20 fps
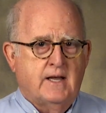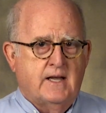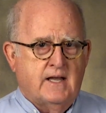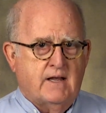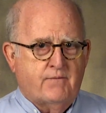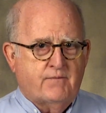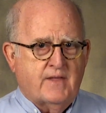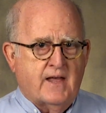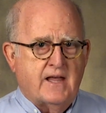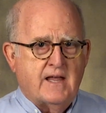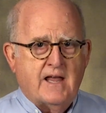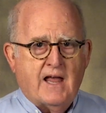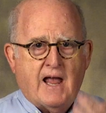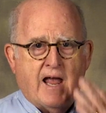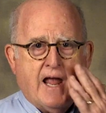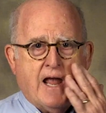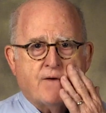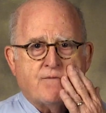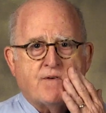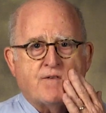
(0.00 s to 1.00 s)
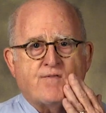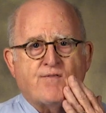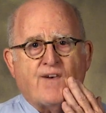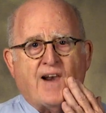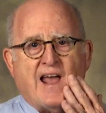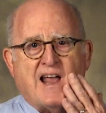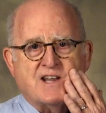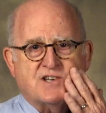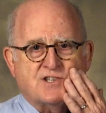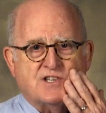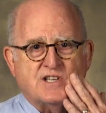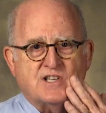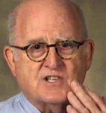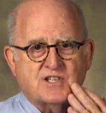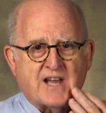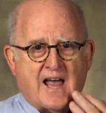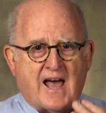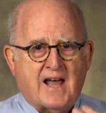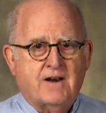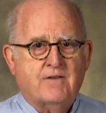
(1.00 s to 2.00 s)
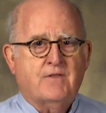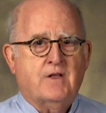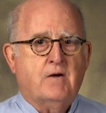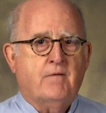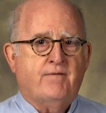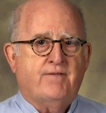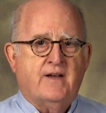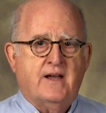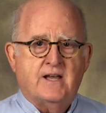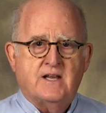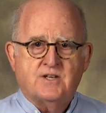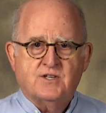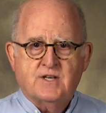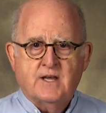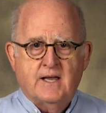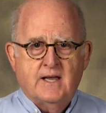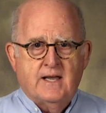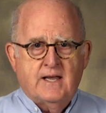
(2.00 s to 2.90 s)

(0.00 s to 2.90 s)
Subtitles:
if they have a flaccid side of their face,